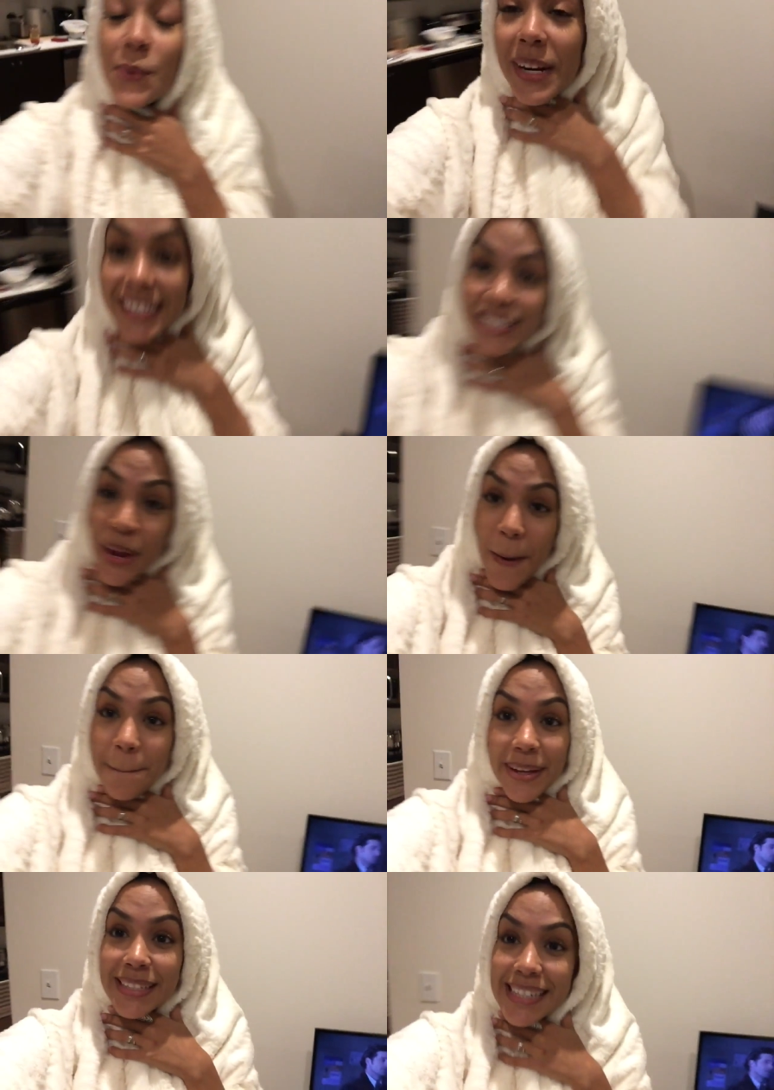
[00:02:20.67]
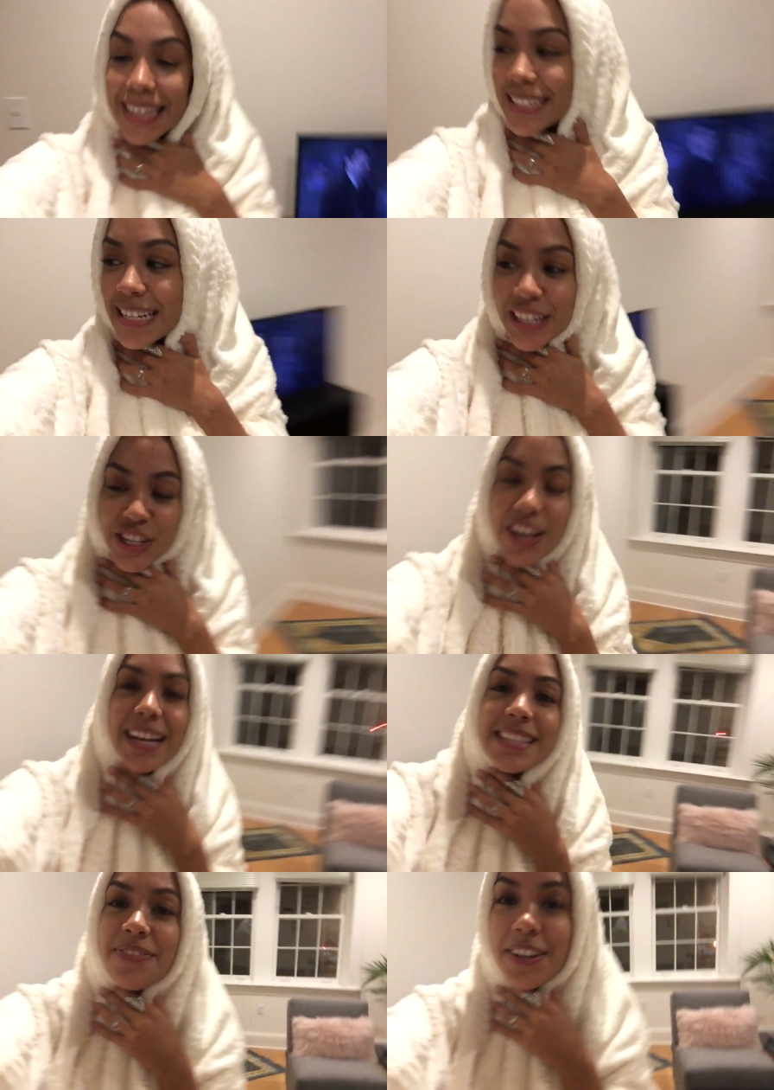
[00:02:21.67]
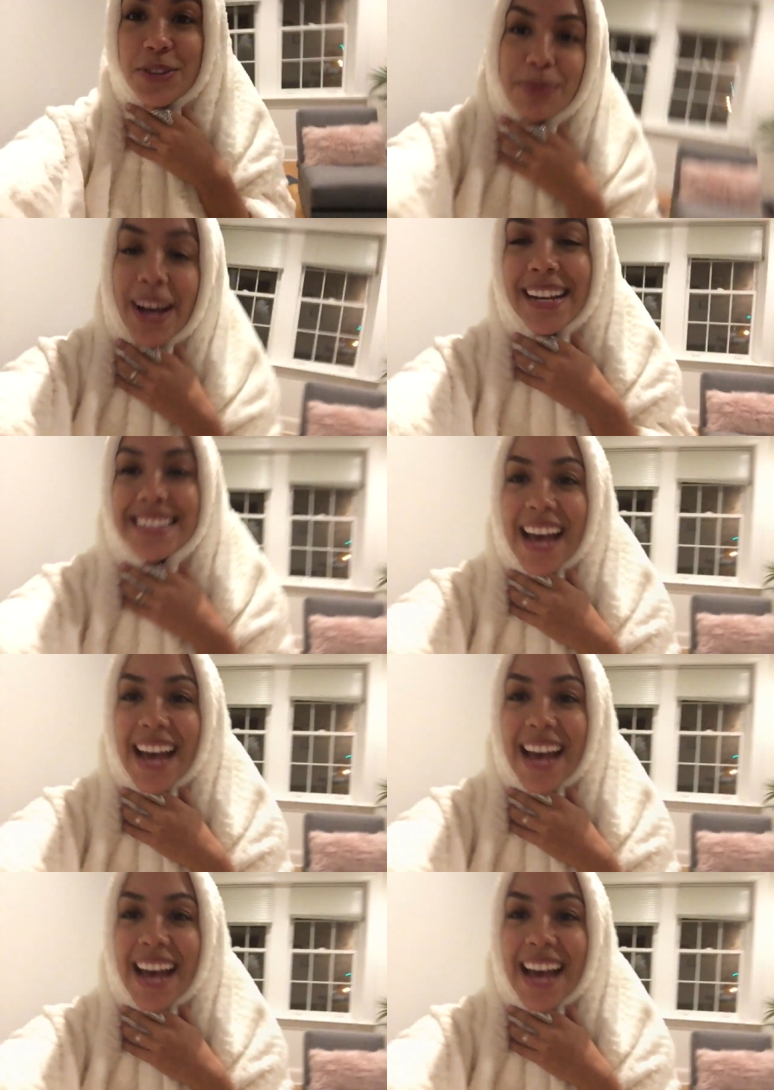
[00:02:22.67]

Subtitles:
So we're going to start building this, and I'll show you guys the finished product